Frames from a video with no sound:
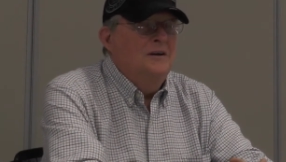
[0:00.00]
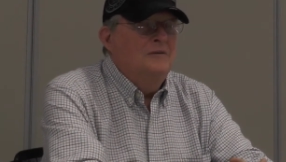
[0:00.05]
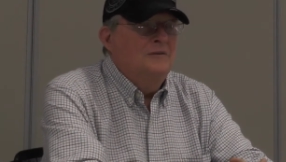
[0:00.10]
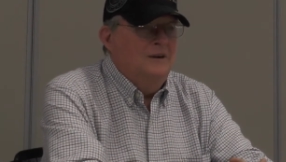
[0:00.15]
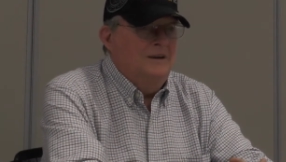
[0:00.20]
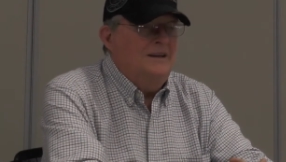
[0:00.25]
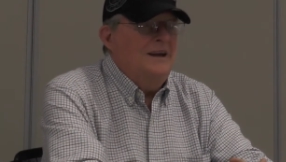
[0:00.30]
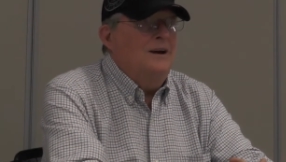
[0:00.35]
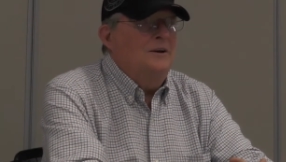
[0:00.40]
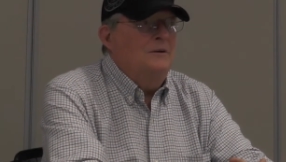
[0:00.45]

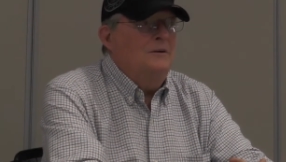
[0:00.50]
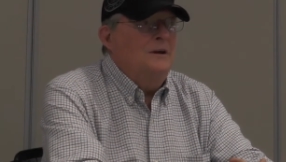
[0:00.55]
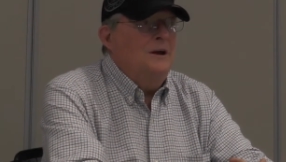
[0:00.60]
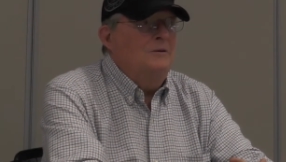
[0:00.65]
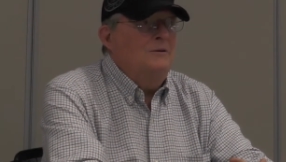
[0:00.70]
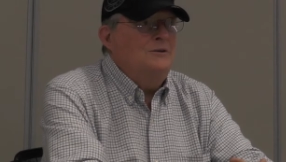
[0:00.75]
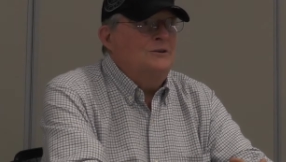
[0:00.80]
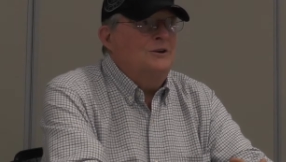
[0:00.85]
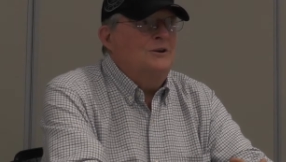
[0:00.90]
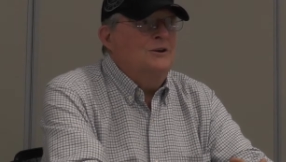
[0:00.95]
But that
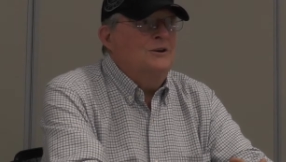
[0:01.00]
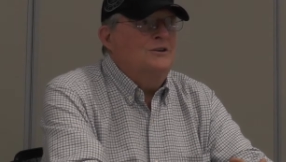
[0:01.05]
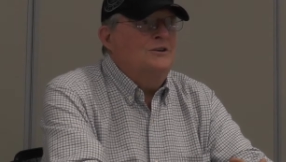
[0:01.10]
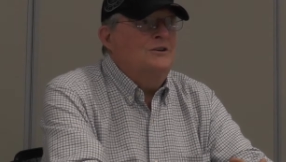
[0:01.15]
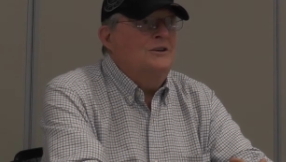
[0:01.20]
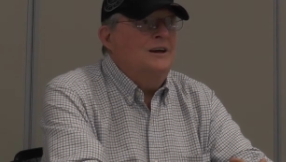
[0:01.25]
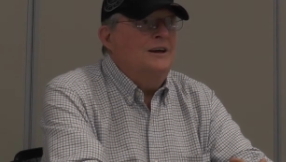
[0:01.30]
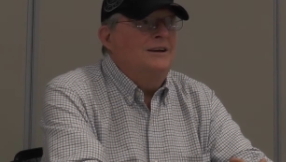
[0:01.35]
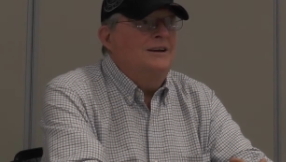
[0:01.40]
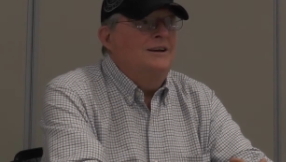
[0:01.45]
was a good
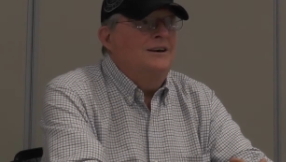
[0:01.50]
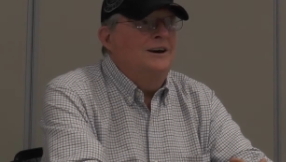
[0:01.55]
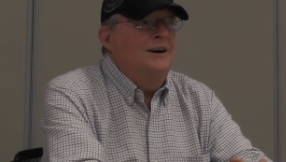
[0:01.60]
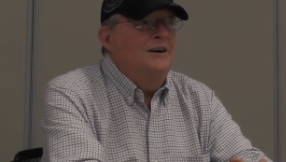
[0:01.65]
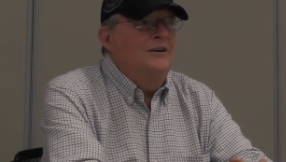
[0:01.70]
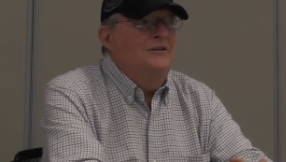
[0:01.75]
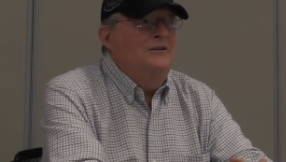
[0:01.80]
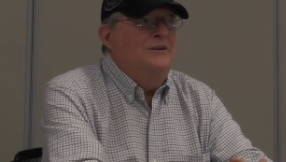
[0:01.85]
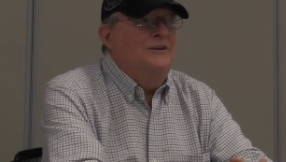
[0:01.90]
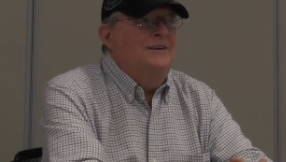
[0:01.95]
send
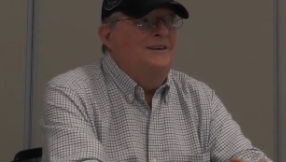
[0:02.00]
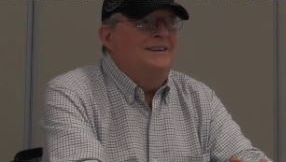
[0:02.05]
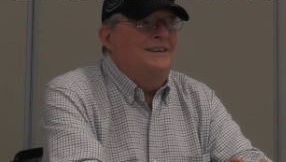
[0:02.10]
off.